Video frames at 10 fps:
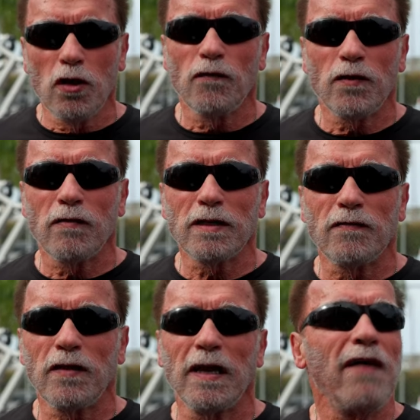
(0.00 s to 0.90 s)
good for the
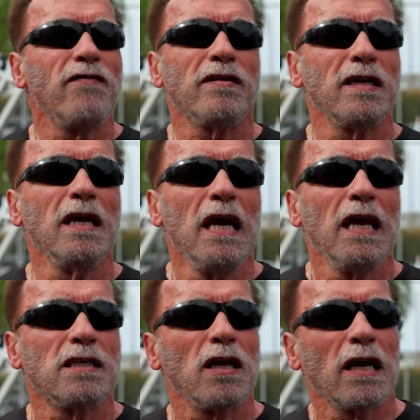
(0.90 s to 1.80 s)
rest of the day. Everything
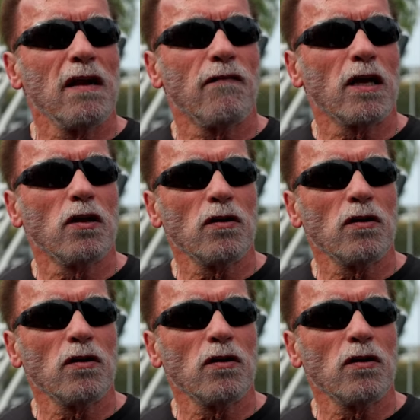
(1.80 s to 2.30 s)
is kind of like